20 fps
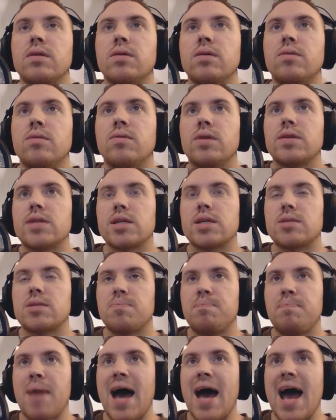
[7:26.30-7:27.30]
When it says
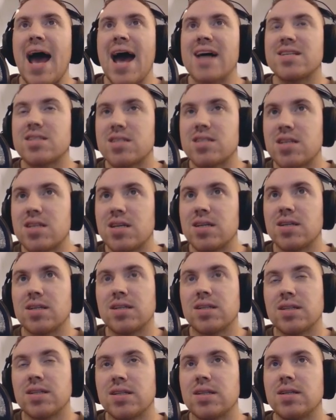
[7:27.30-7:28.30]
past,
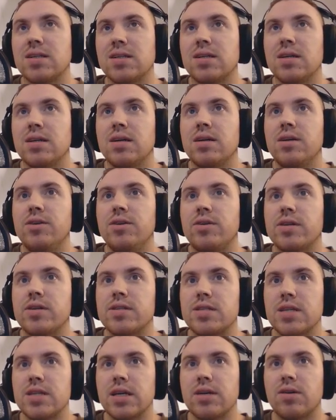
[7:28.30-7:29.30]
you can
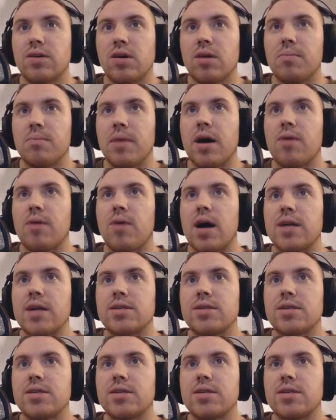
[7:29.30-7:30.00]
see it'll come down. Watch.